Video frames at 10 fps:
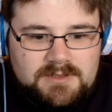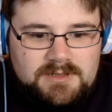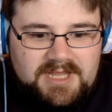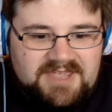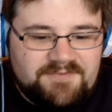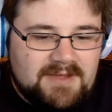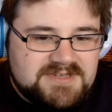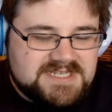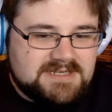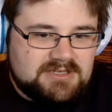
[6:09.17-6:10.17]
Like, if I
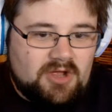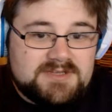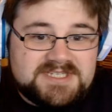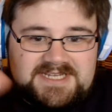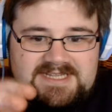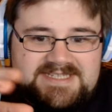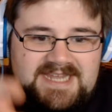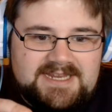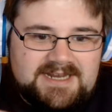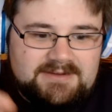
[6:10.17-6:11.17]
was to not see the
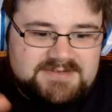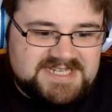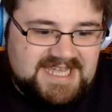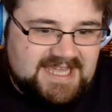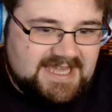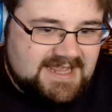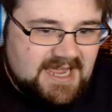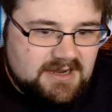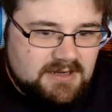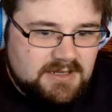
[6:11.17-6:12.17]
Titan and I was to hear
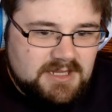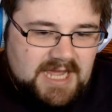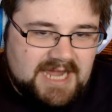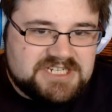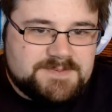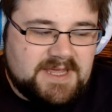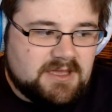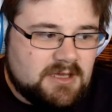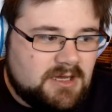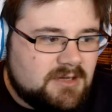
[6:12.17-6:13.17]
that, I'd just be
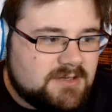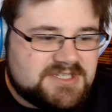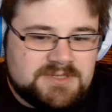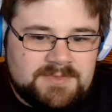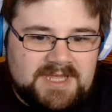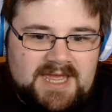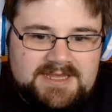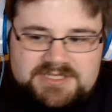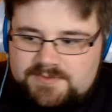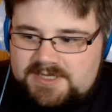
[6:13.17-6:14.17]
like, oh, that's some guy.
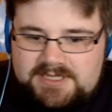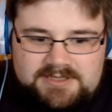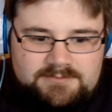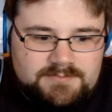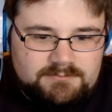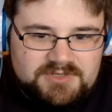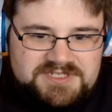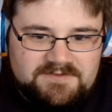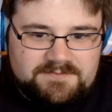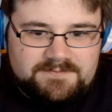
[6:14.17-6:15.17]
He's really
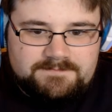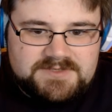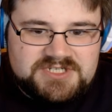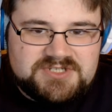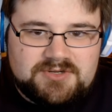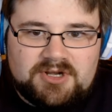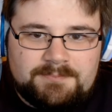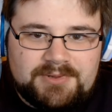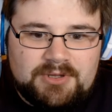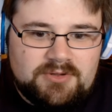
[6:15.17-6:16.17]
must have stood on
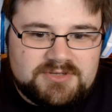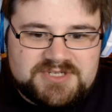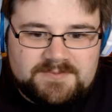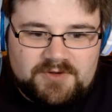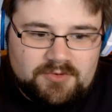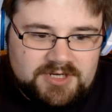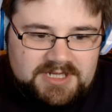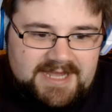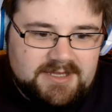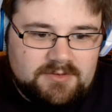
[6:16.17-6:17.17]
a plug or something, or on
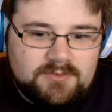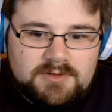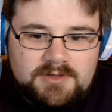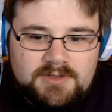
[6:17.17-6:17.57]
a Lego.